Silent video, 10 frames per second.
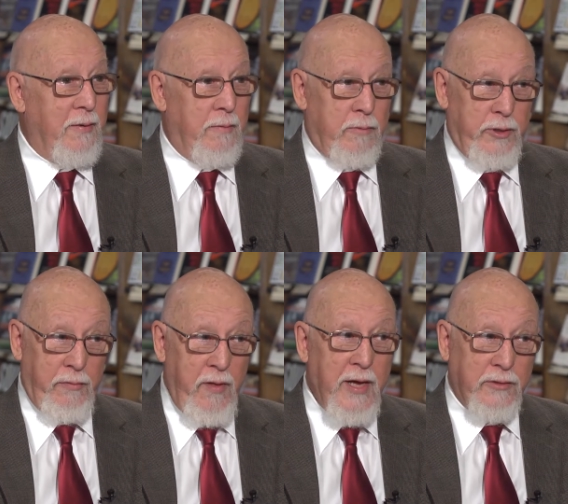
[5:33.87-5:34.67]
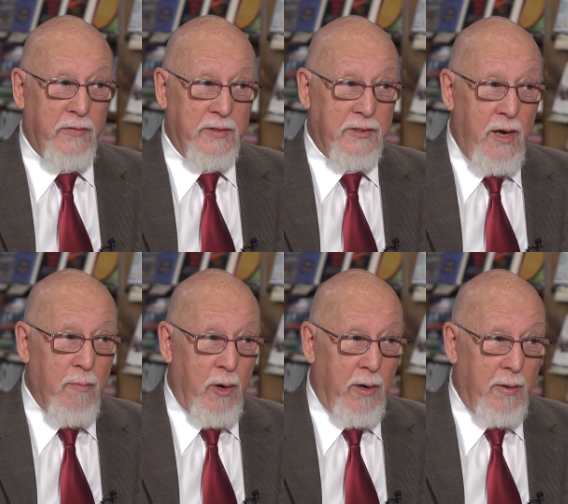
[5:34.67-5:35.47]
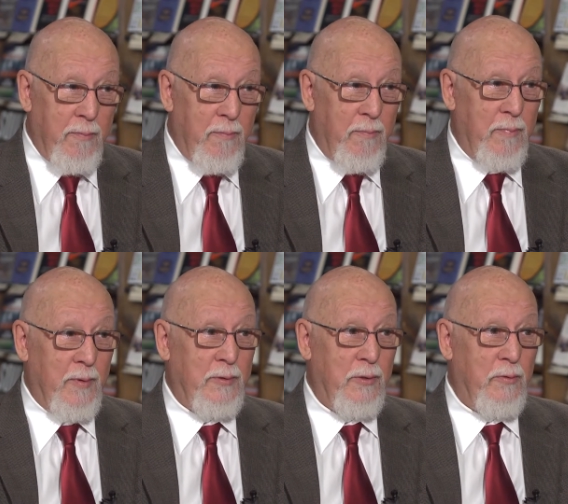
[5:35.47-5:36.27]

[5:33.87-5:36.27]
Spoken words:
she thinks, for the summer to